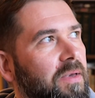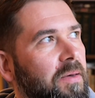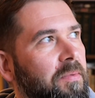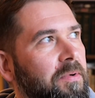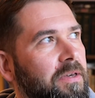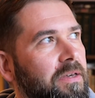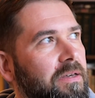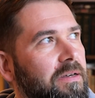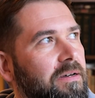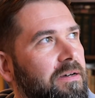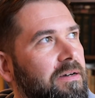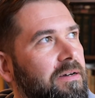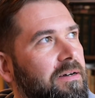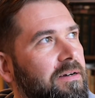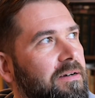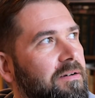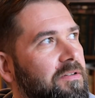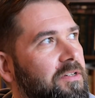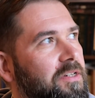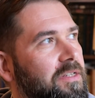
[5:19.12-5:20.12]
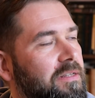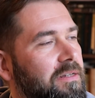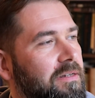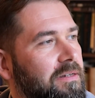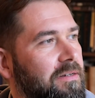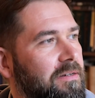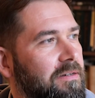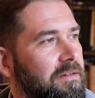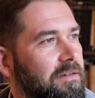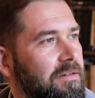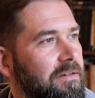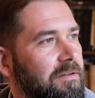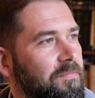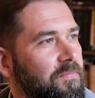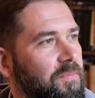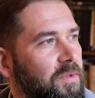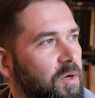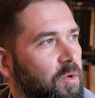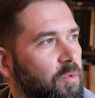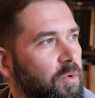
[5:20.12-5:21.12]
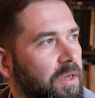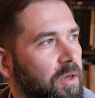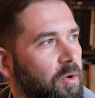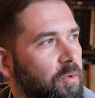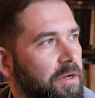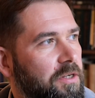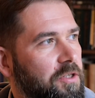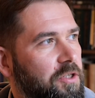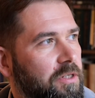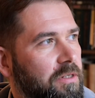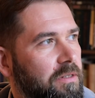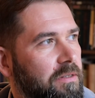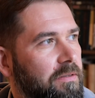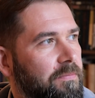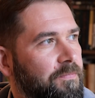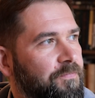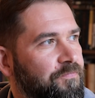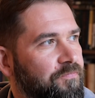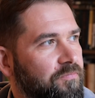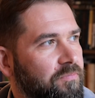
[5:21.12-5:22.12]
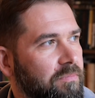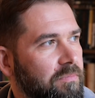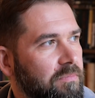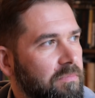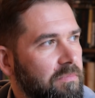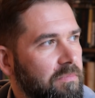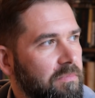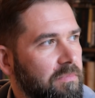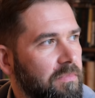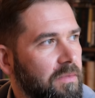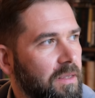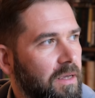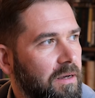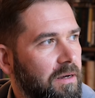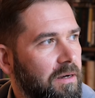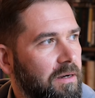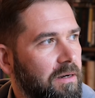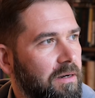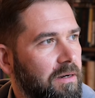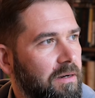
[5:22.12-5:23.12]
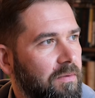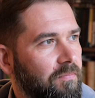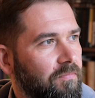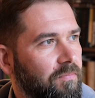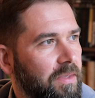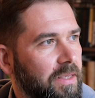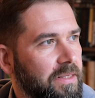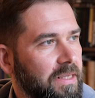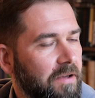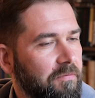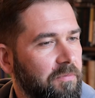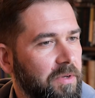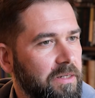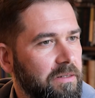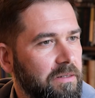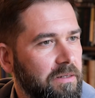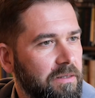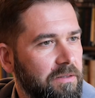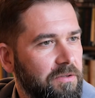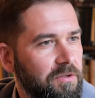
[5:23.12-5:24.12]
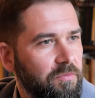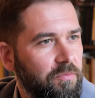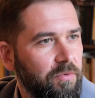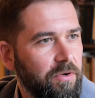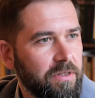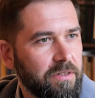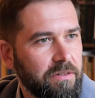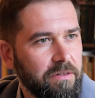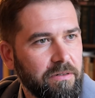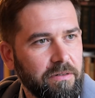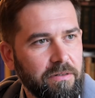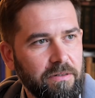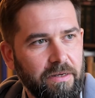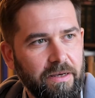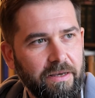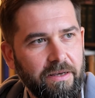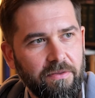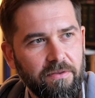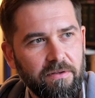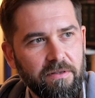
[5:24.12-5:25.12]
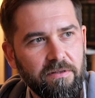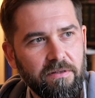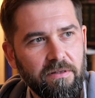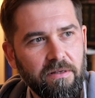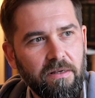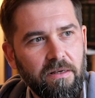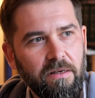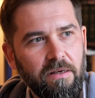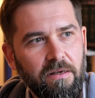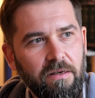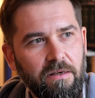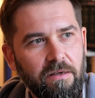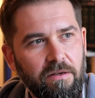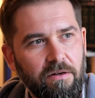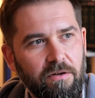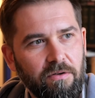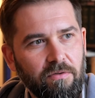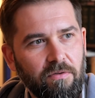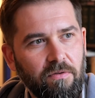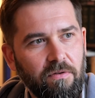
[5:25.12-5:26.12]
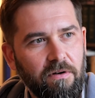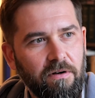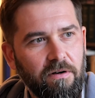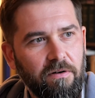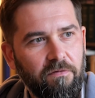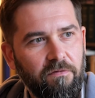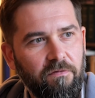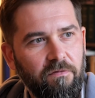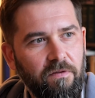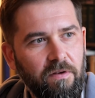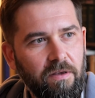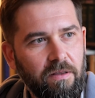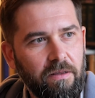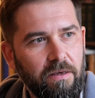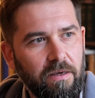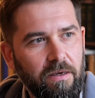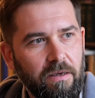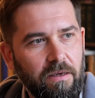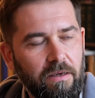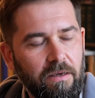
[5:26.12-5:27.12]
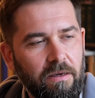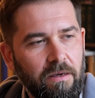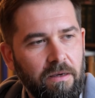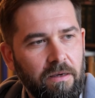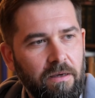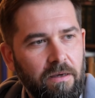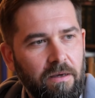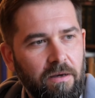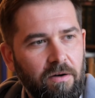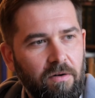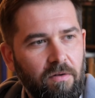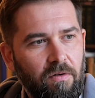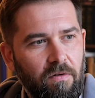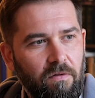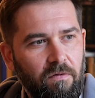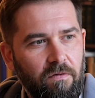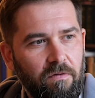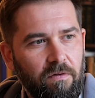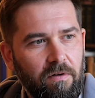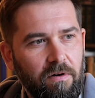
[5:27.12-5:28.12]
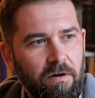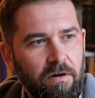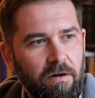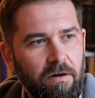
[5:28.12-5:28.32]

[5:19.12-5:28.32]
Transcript: Maybe just a quick question. As I've been to Brussels, I had this, feeling of,